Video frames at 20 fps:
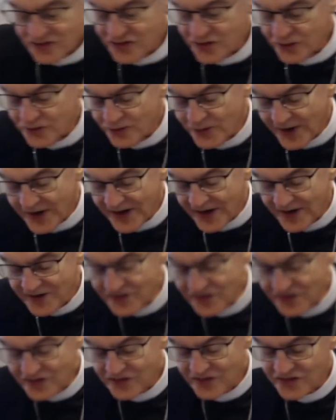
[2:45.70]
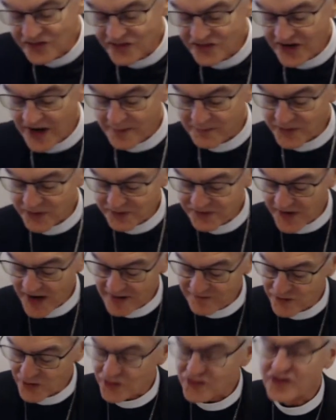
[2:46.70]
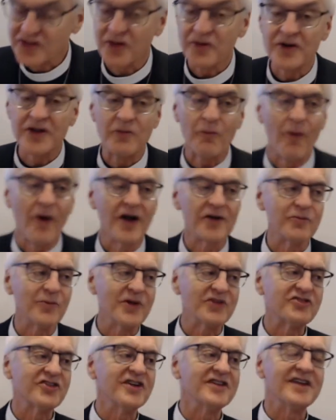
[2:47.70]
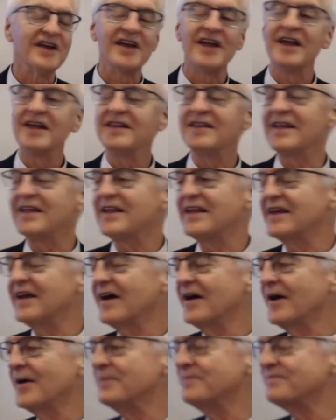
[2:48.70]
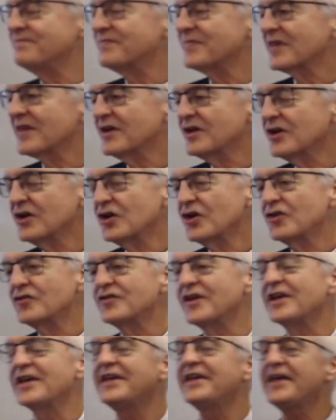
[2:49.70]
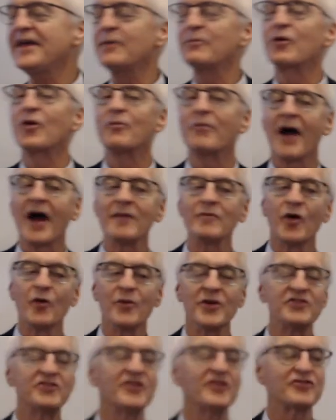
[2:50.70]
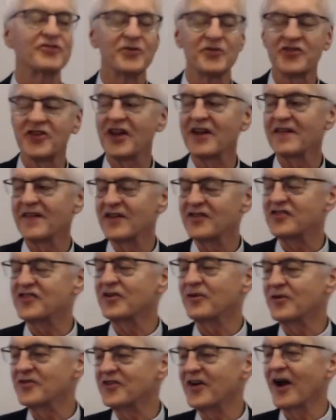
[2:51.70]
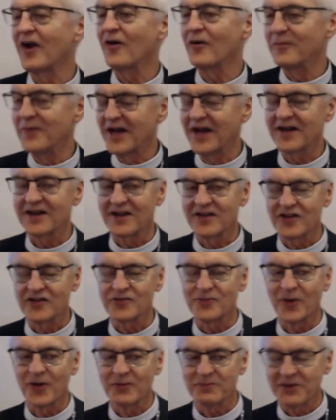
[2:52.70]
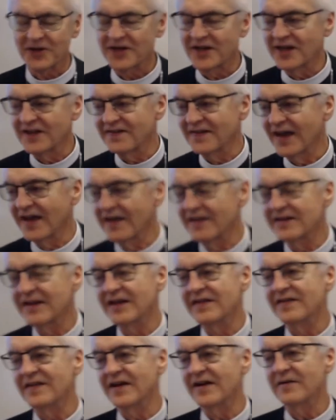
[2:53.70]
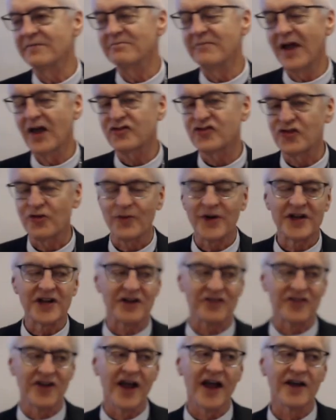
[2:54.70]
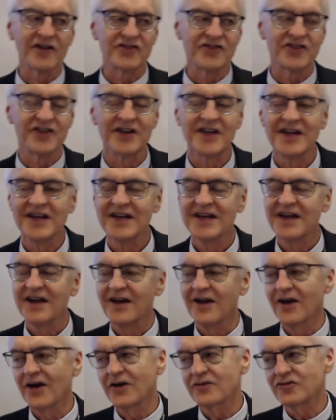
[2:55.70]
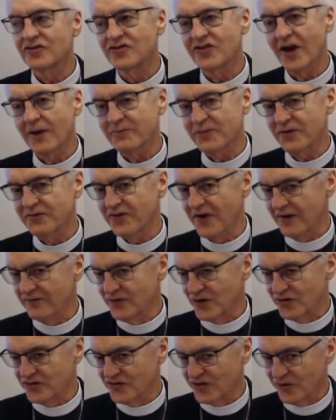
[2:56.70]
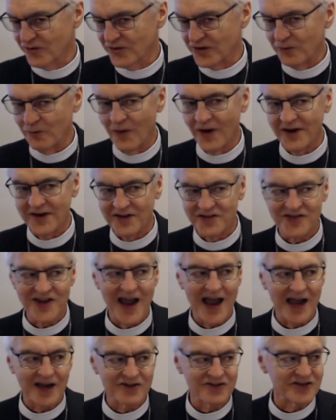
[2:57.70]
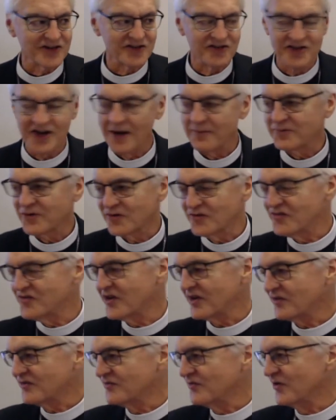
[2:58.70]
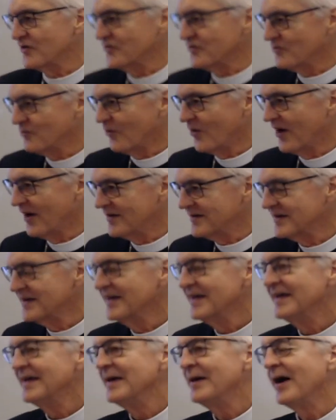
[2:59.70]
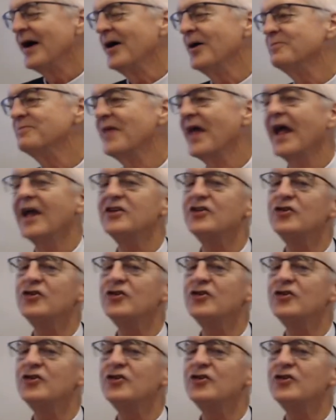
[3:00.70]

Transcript: to uh, chapter 5, verse 31, which in the, the uh, the Hebrew Bible, which interestingly still is Aramaic at this point, but in the, in the Masoretic text, uh, chapter 5, verse 31 is actually chapter 6, verse 1. Um, and